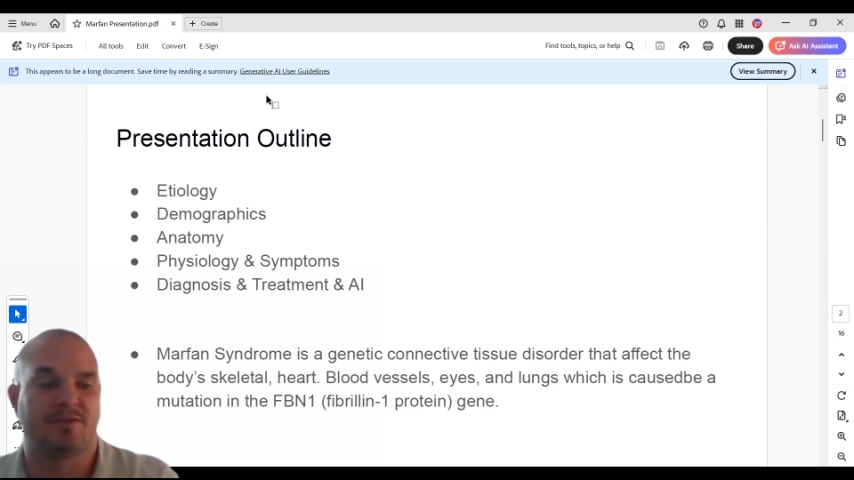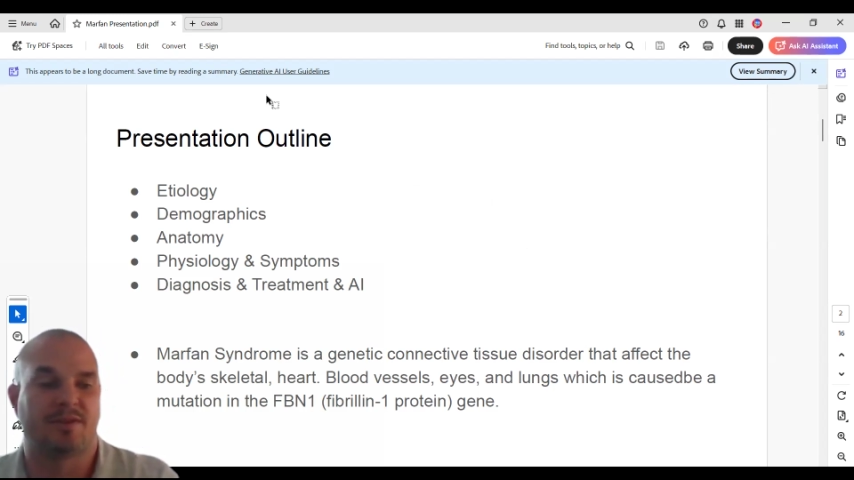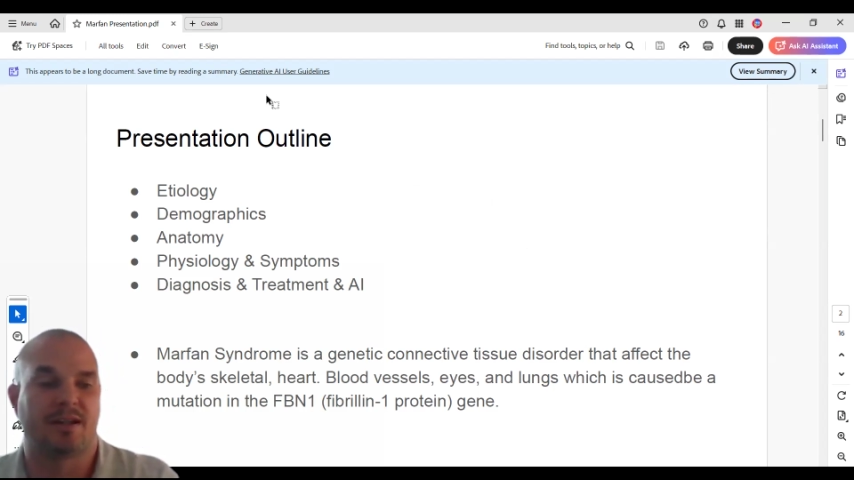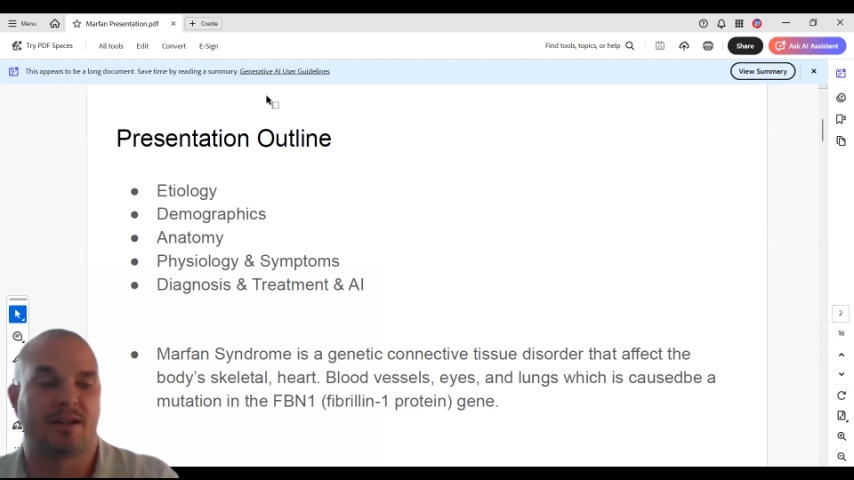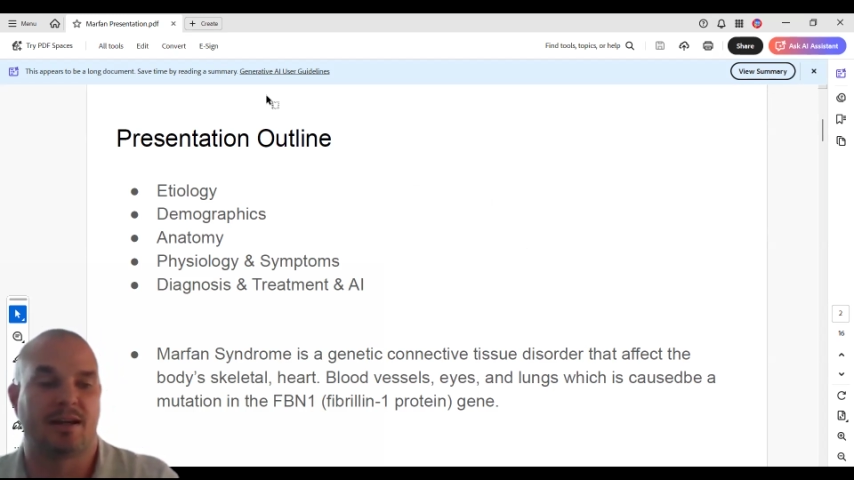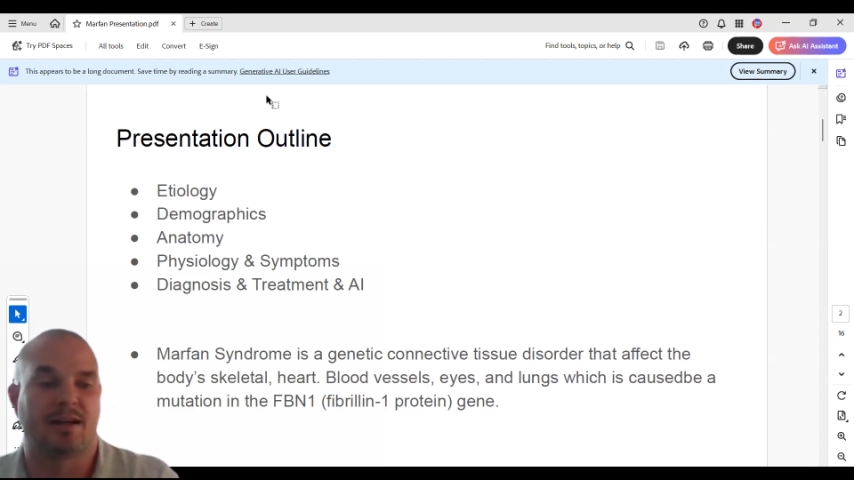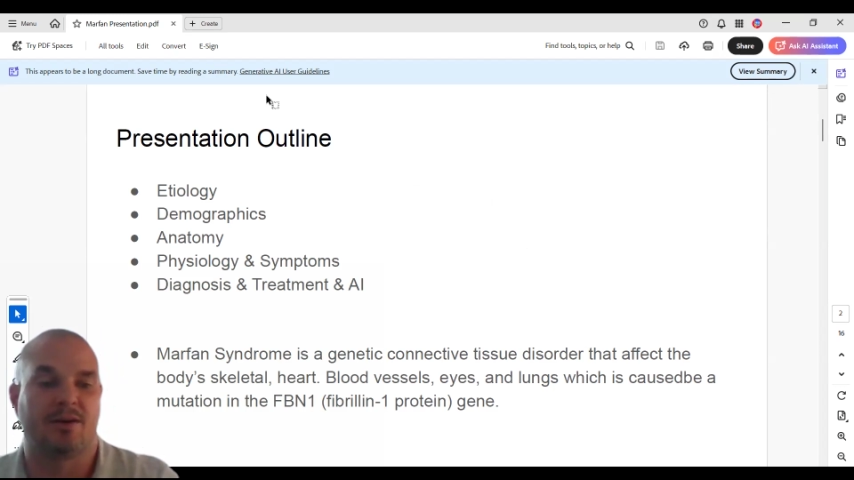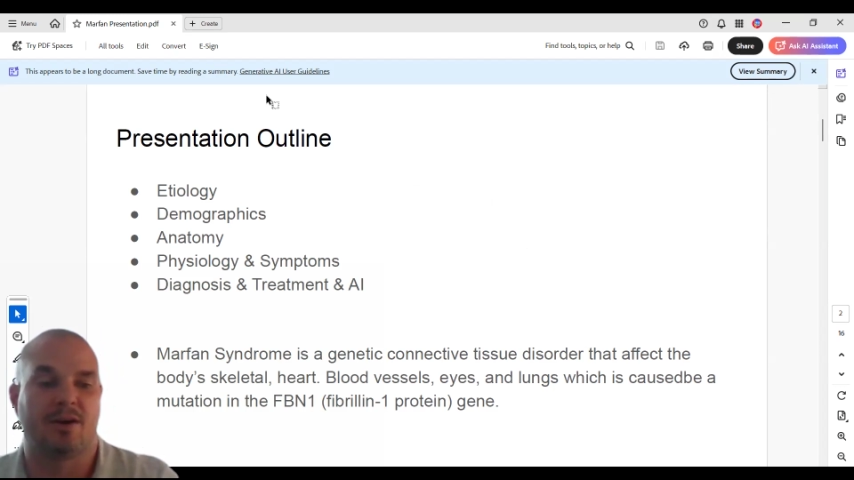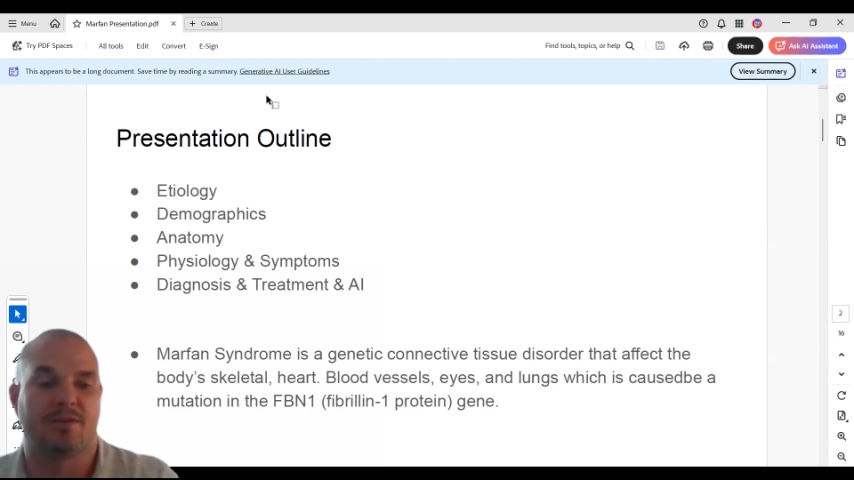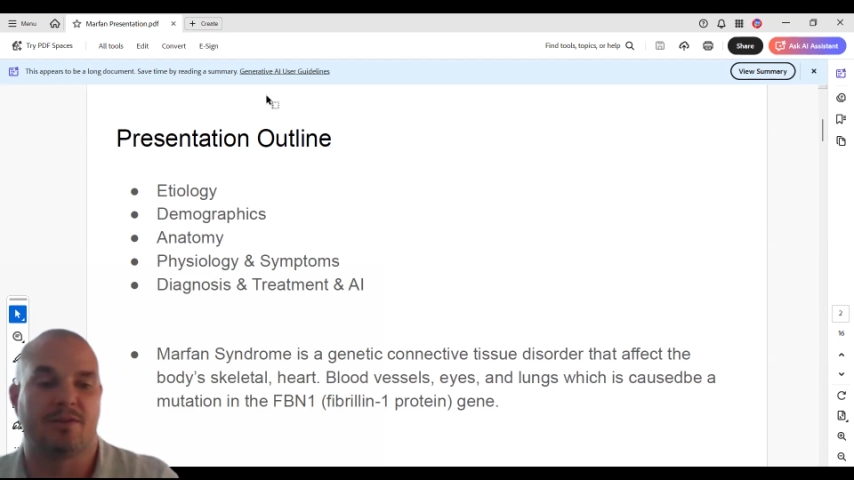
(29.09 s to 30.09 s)
and finally,
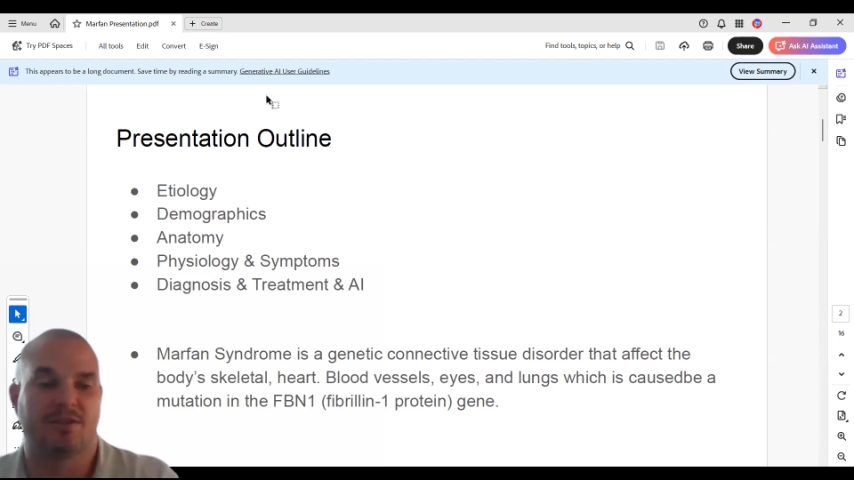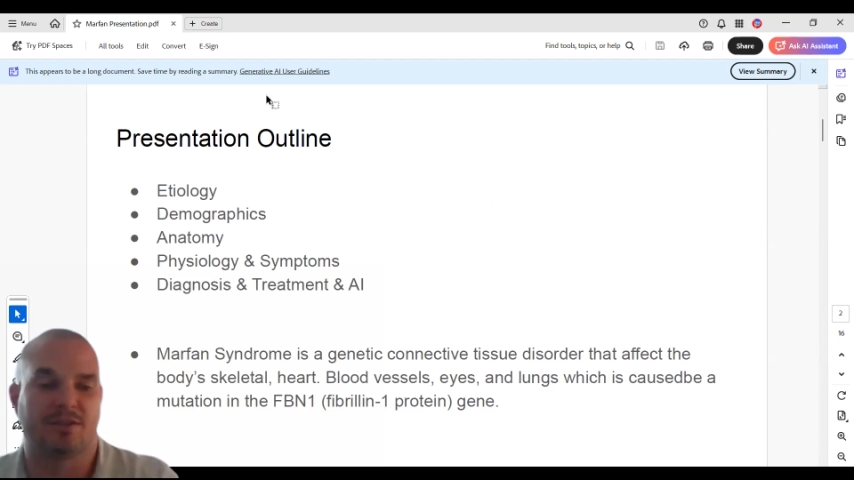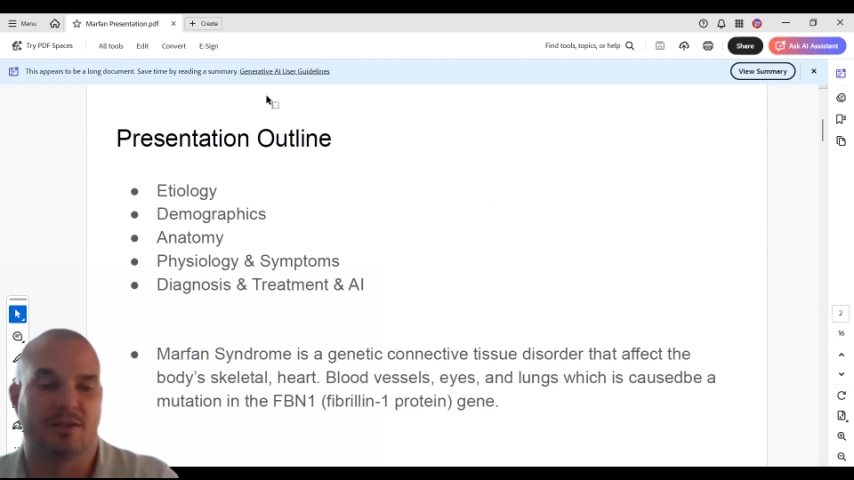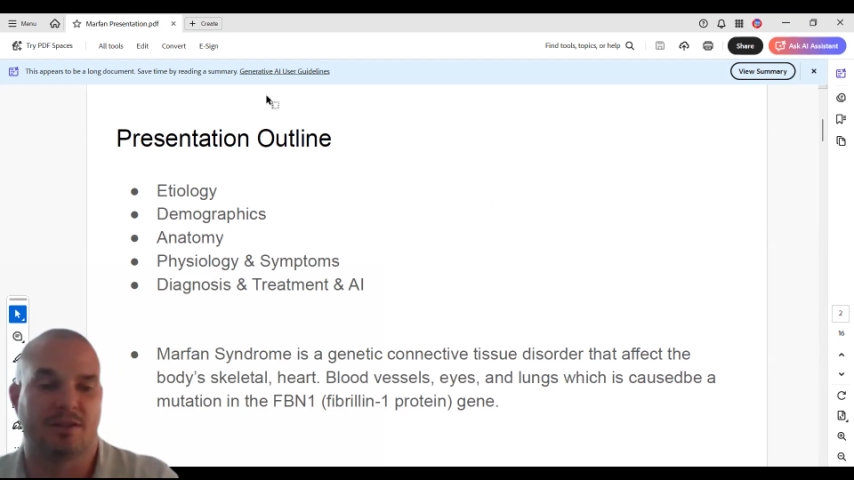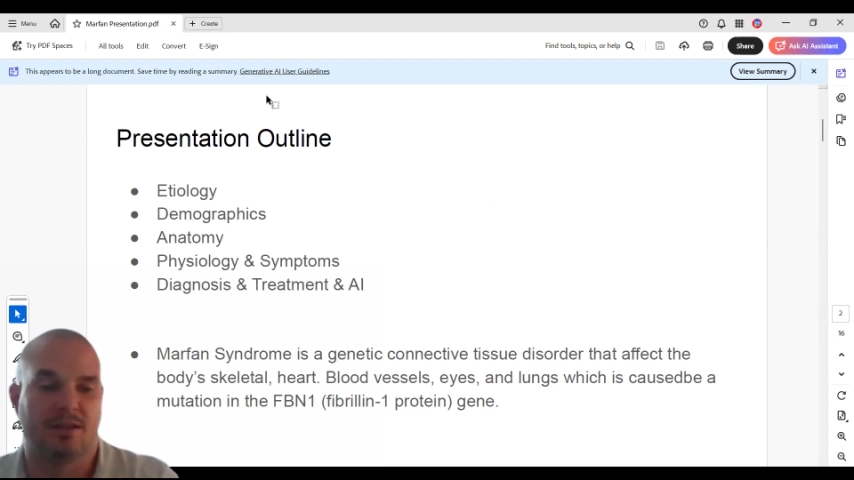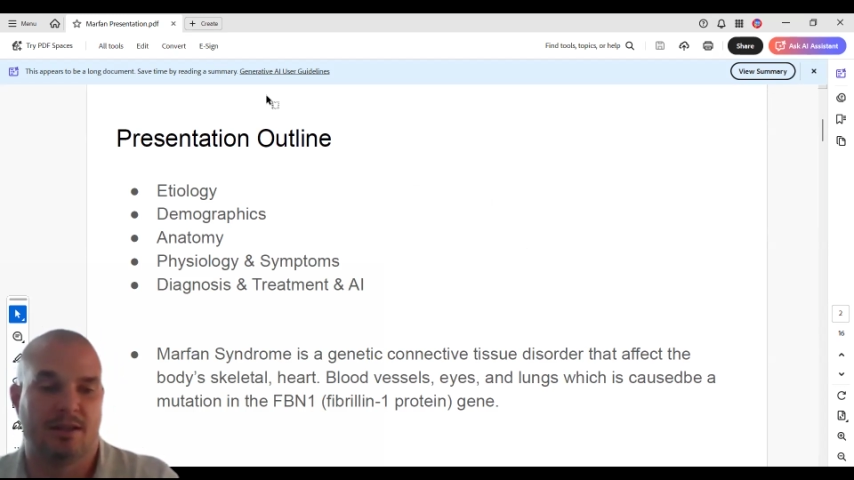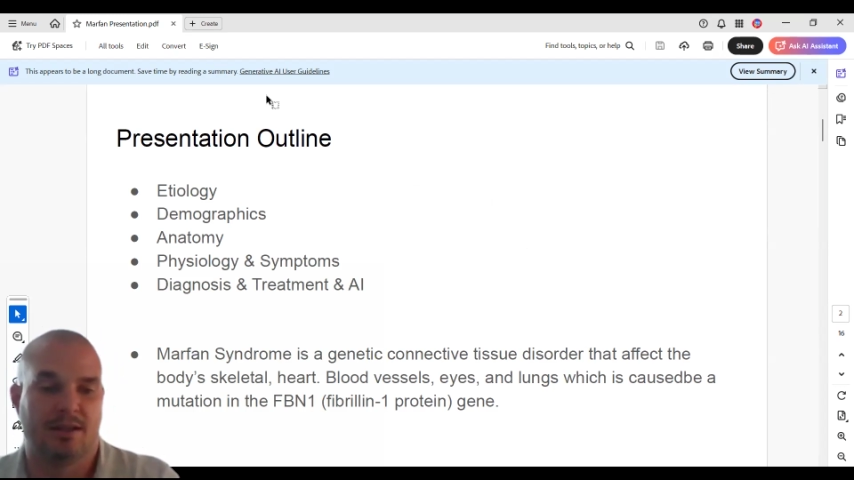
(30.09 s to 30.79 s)
how artificial